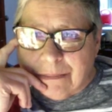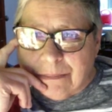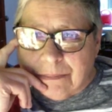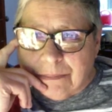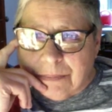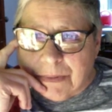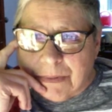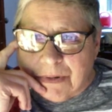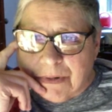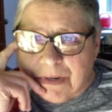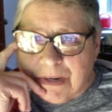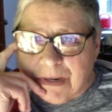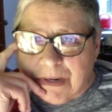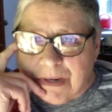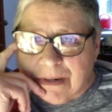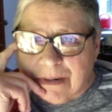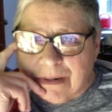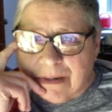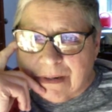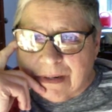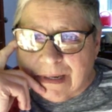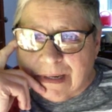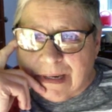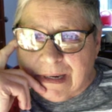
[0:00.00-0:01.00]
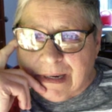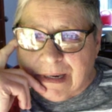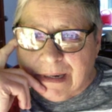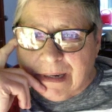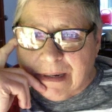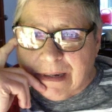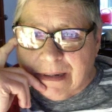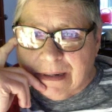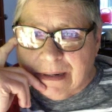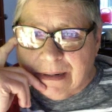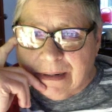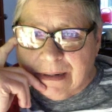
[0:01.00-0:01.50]
particularly
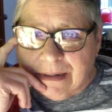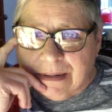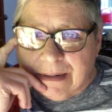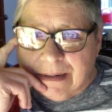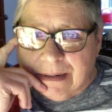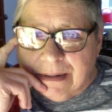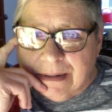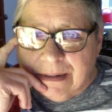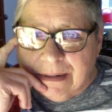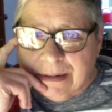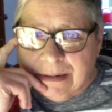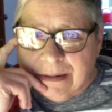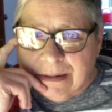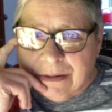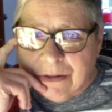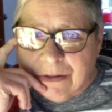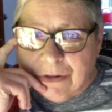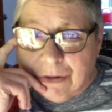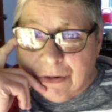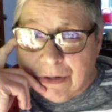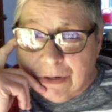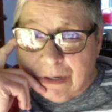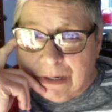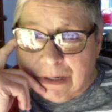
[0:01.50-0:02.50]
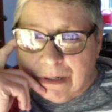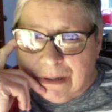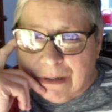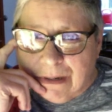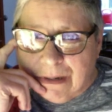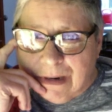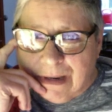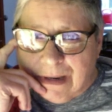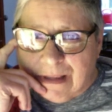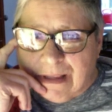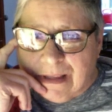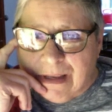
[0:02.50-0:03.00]
good.
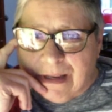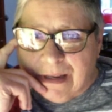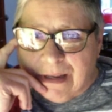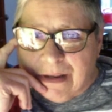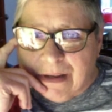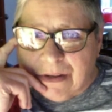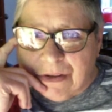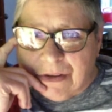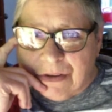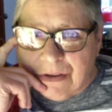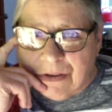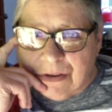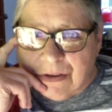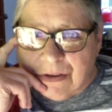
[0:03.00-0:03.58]
I think it's